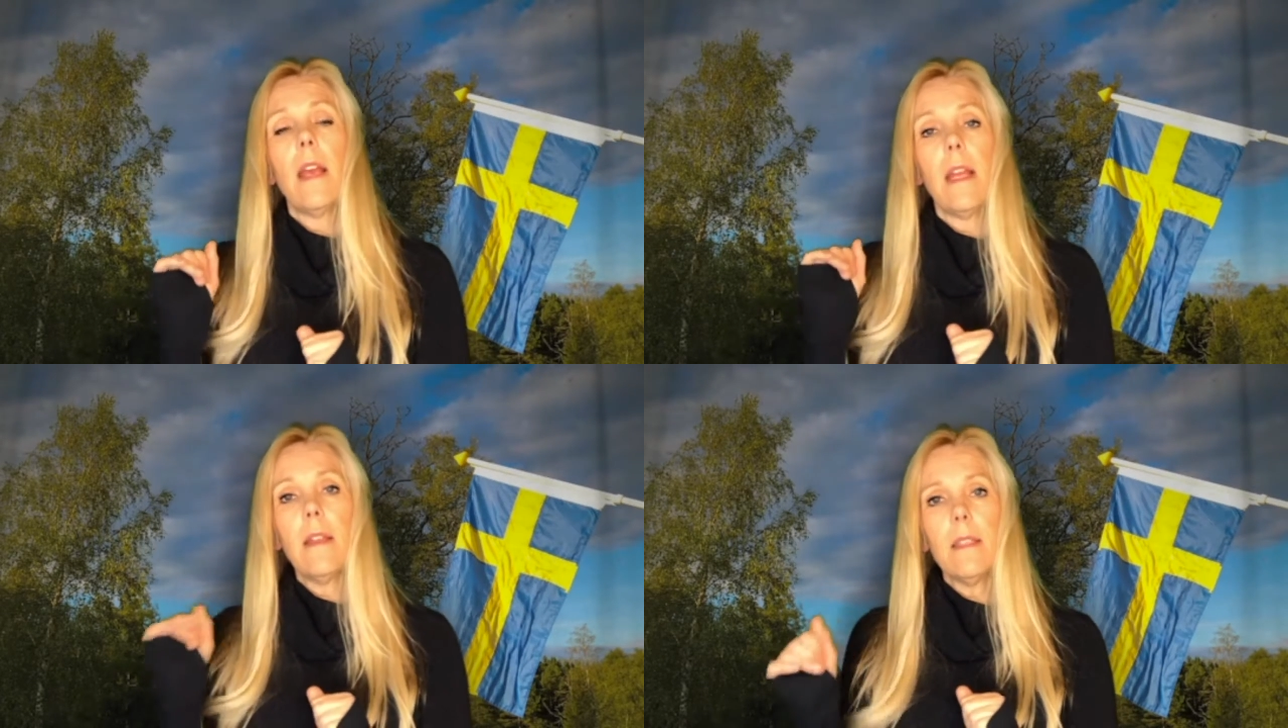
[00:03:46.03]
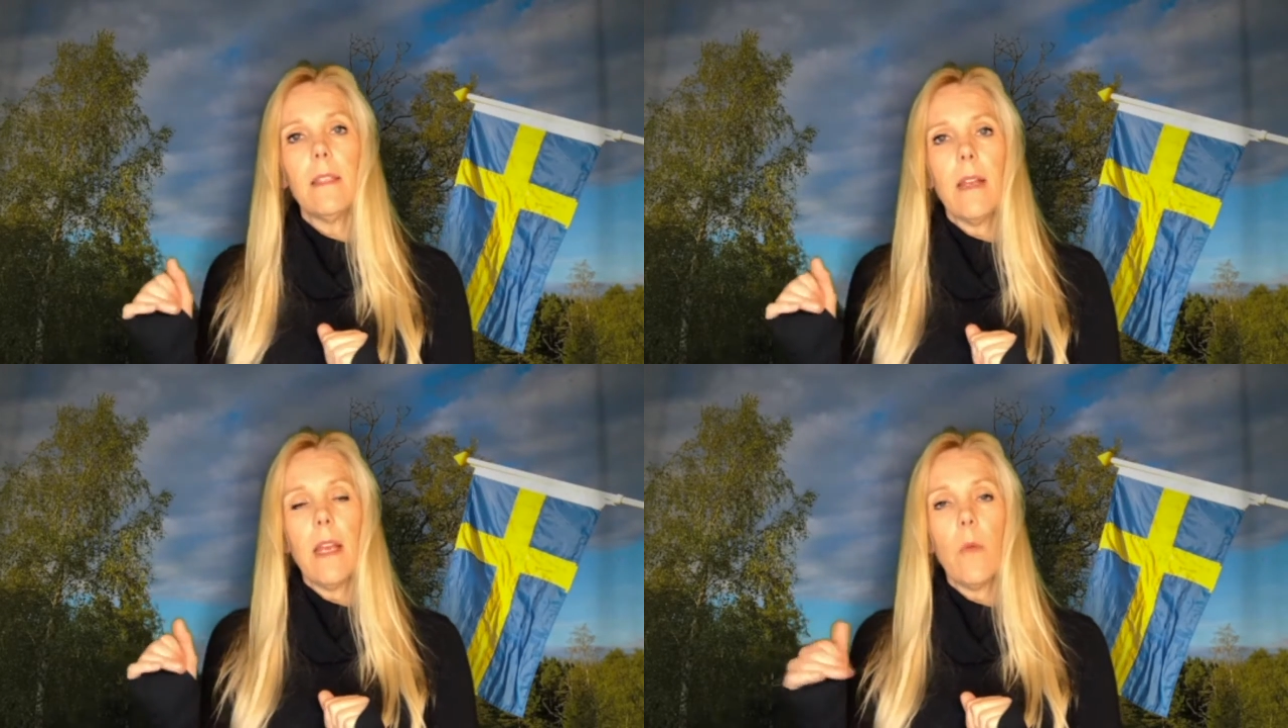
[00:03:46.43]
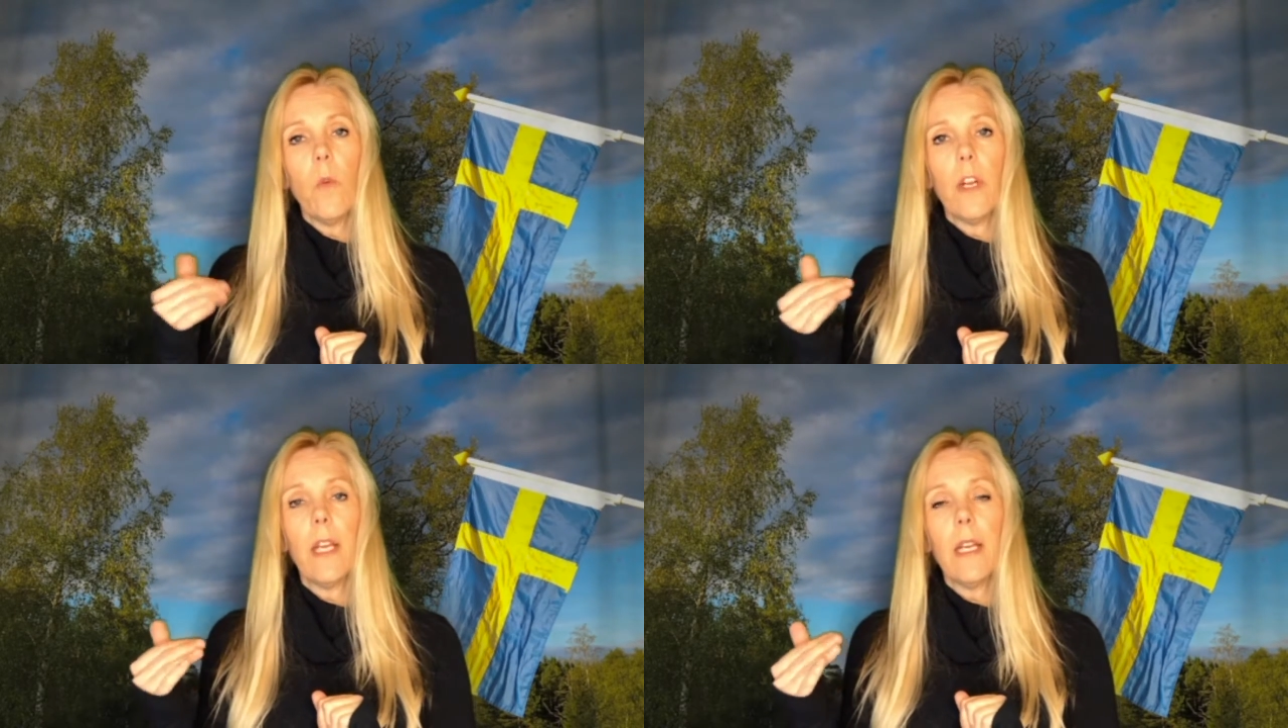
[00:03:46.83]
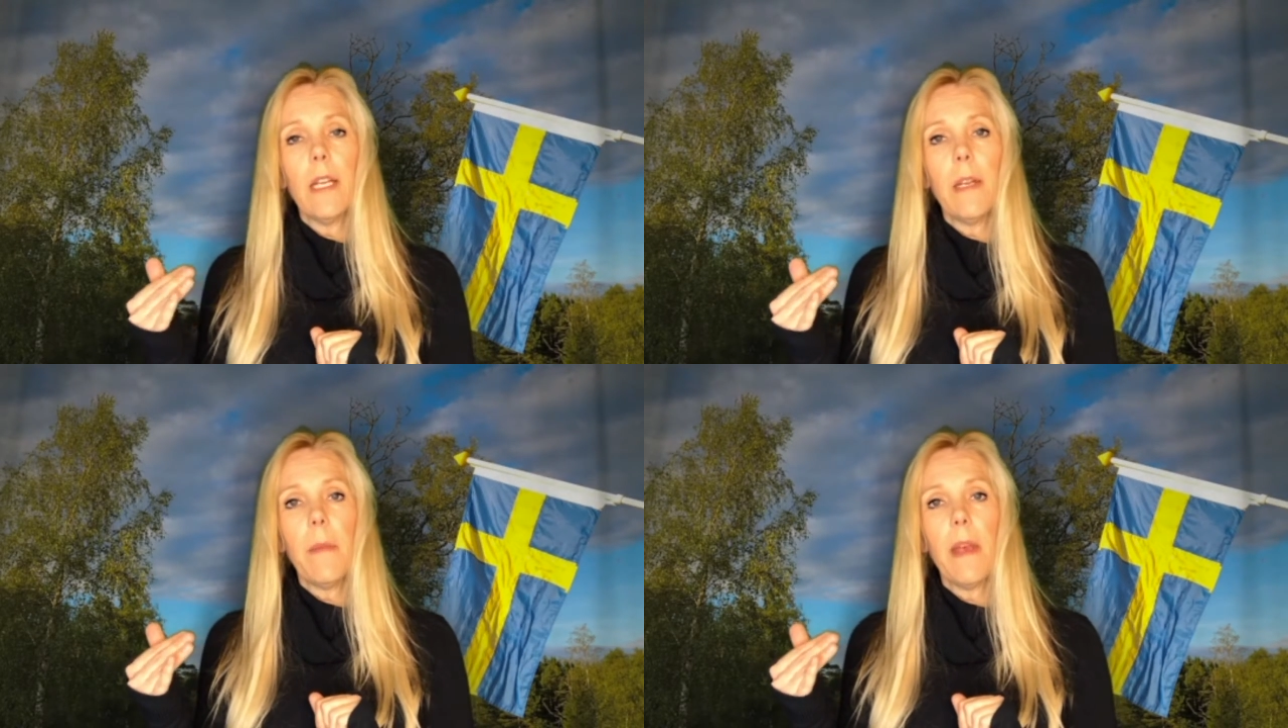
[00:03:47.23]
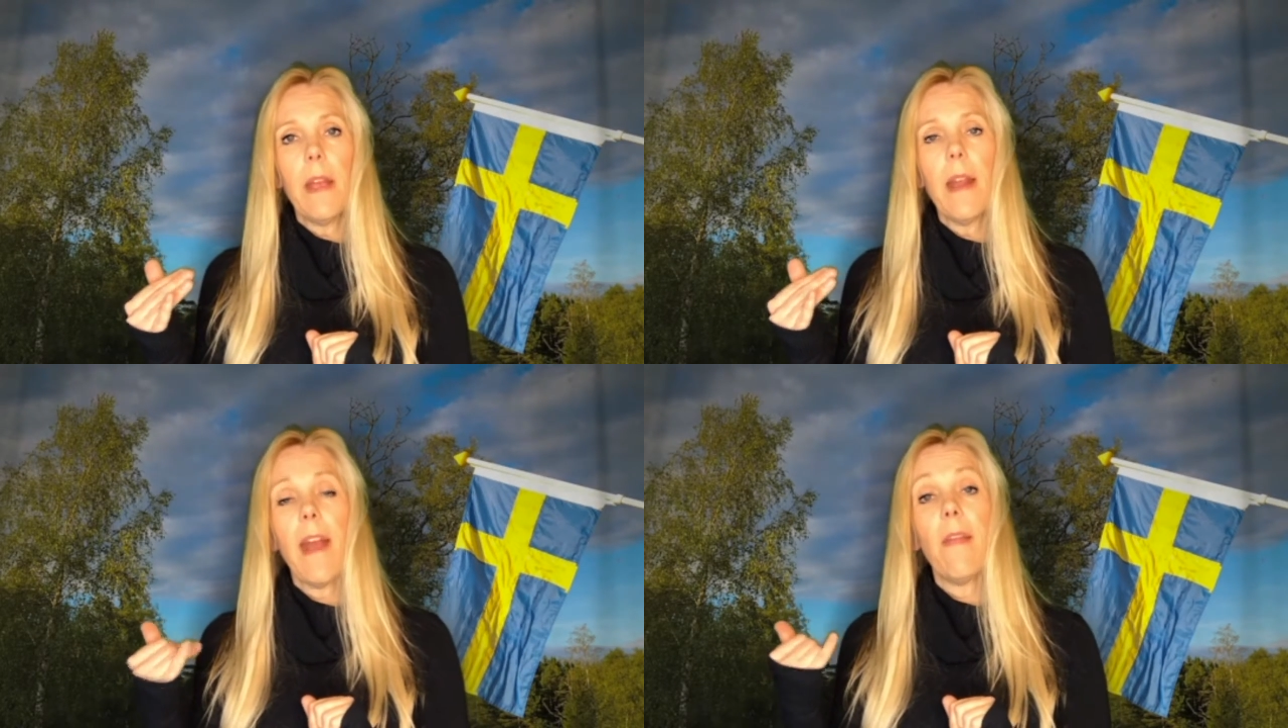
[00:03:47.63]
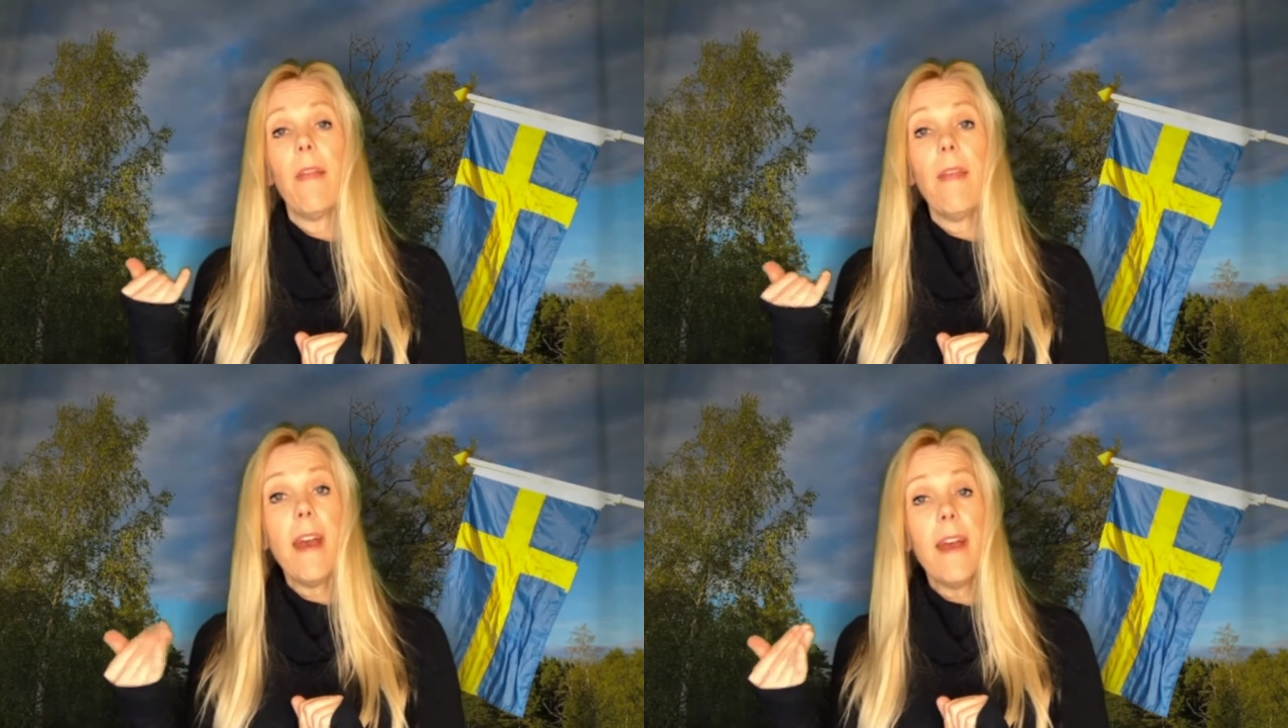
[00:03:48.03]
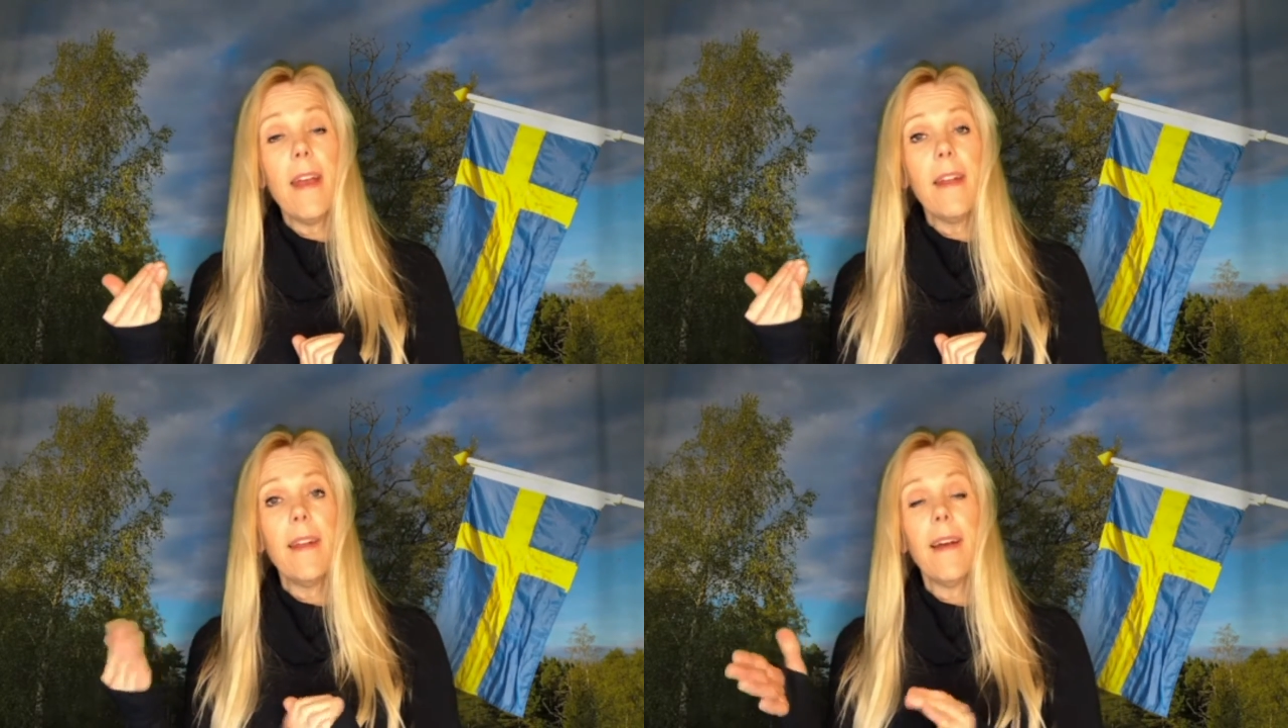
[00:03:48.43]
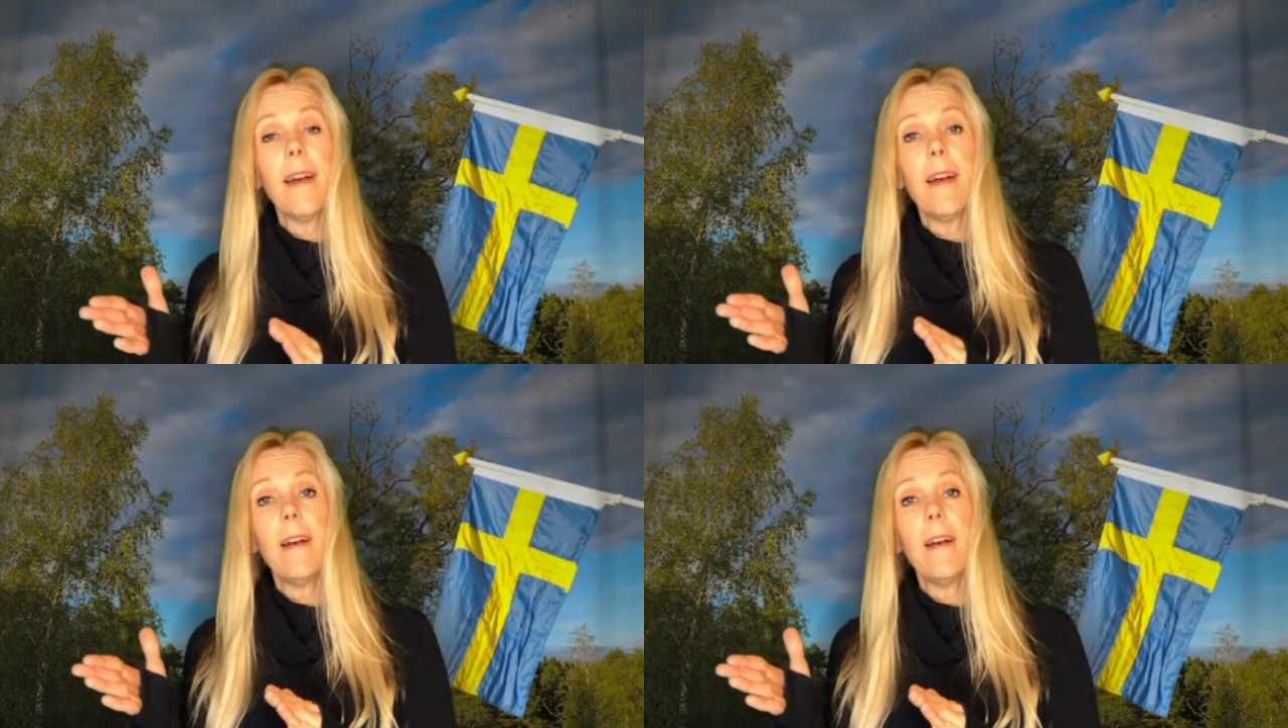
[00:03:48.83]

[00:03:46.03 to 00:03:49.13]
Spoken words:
in the city, working a little bit, and then